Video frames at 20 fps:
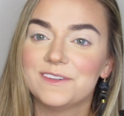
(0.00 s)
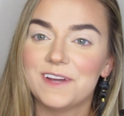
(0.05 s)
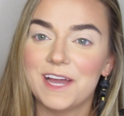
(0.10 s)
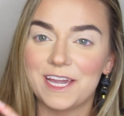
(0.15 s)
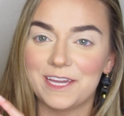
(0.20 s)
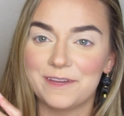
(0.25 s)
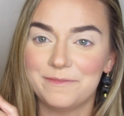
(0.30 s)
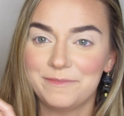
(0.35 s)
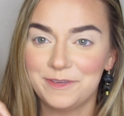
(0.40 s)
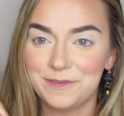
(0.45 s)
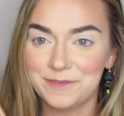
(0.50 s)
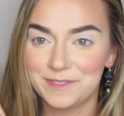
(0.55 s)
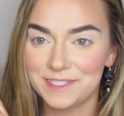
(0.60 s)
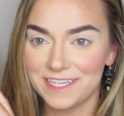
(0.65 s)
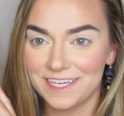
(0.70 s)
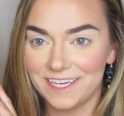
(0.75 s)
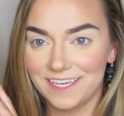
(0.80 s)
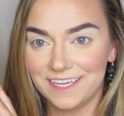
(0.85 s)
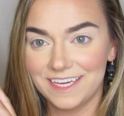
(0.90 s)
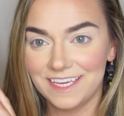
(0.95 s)
I am
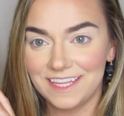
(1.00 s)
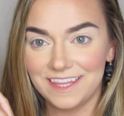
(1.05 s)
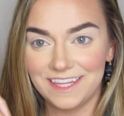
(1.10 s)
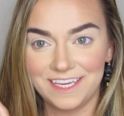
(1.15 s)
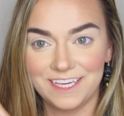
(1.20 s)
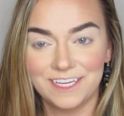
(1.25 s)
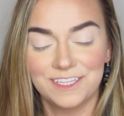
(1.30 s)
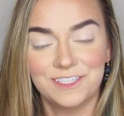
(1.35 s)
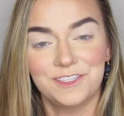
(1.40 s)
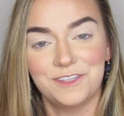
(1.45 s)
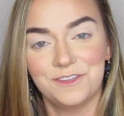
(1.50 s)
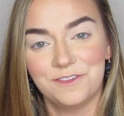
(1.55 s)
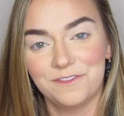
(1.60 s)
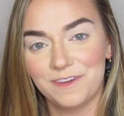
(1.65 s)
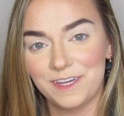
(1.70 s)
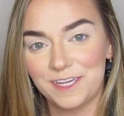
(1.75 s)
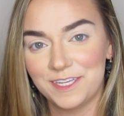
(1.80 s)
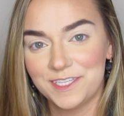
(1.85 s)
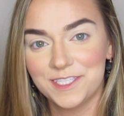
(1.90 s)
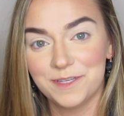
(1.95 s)
using the Too
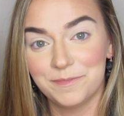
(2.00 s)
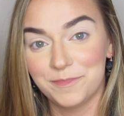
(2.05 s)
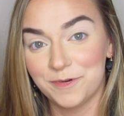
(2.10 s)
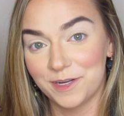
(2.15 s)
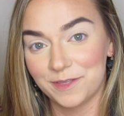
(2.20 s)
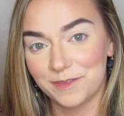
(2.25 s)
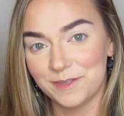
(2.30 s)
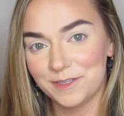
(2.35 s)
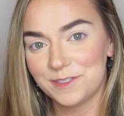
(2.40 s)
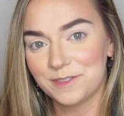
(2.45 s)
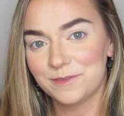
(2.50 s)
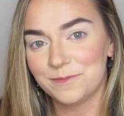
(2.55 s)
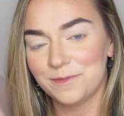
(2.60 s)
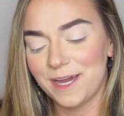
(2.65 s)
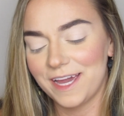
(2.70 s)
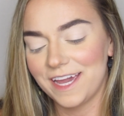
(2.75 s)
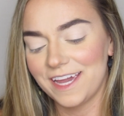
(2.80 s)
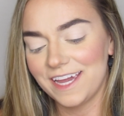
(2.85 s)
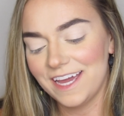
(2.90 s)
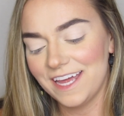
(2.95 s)
Faced Born This
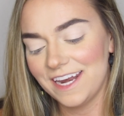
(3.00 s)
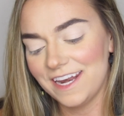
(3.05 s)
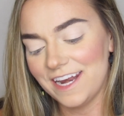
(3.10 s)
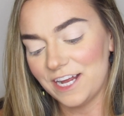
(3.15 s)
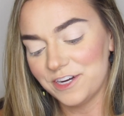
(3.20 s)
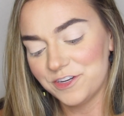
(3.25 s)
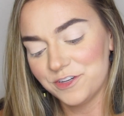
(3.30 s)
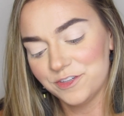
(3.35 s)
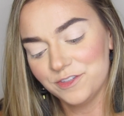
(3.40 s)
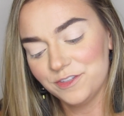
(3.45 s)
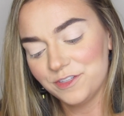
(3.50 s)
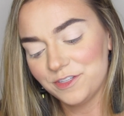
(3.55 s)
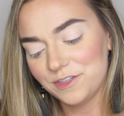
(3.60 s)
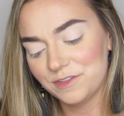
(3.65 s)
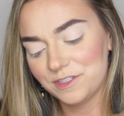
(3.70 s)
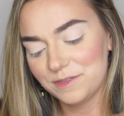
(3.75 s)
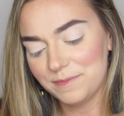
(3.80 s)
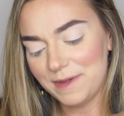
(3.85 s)
Way Natural Nudes